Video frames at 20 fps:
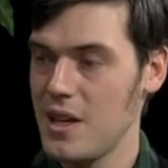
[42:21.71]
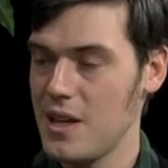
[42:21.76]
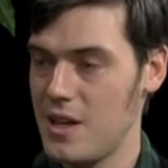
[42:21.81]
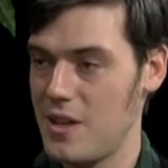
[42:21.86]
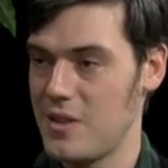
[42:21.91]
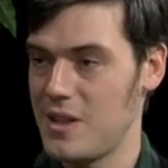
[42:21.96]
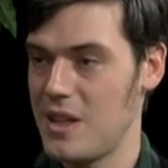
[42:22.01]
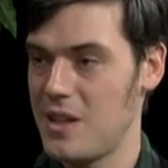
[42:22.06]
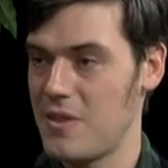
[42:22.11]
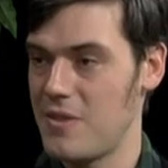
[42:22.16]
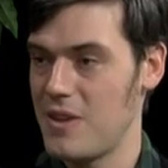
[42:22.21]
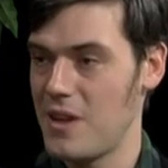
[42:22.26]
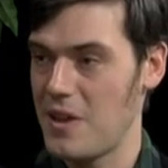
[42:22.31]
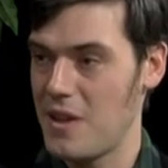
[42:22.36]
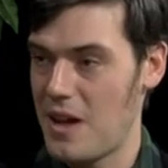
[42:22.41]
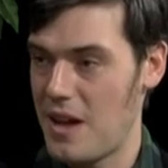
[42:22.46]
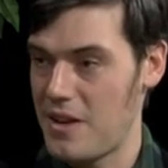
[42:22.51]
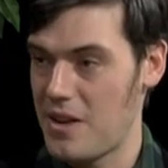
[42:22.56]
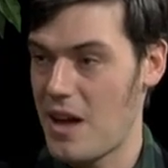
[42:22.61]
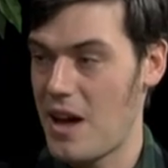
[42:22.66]
you know, the
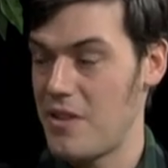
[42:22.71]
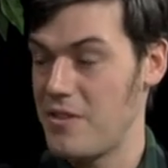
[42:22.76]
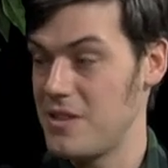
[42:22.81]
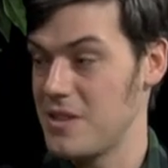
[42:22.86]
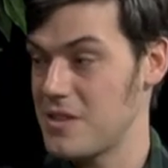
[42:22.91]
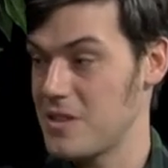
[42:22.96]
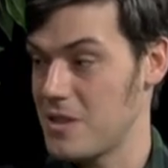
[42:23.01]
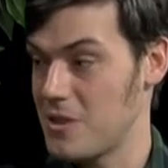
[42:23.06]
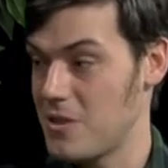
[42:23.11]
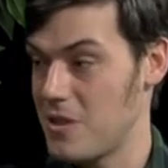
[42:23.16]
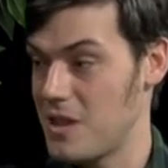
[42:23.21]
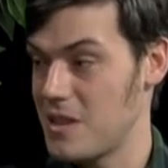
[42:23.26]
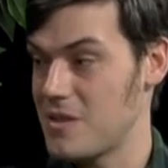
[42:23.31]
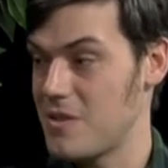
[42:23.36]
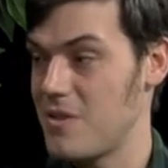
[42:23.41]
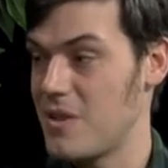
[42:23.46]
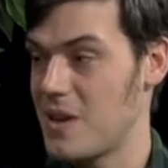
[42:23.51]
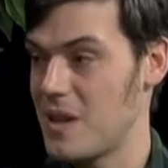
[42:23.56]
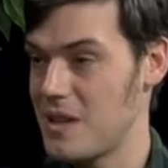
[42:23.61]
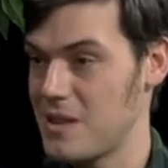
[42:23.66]
Intervale obviously
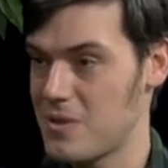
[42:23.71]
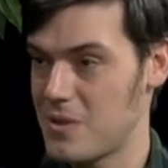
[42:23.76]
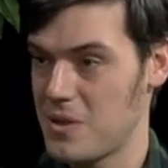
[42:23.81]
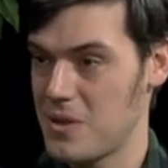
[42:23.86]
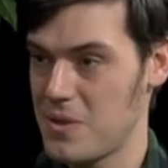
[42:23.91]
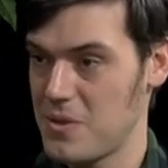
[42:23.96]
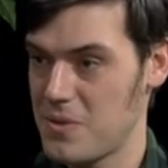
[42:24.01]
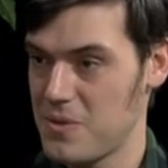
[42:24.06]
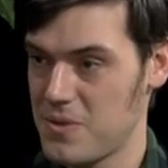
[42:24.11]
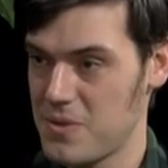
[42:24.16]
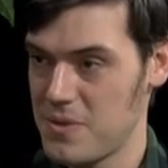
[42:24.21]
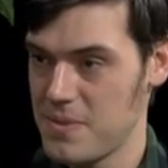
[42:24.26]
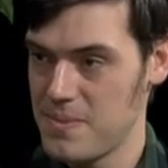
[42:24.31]
creates a very sort of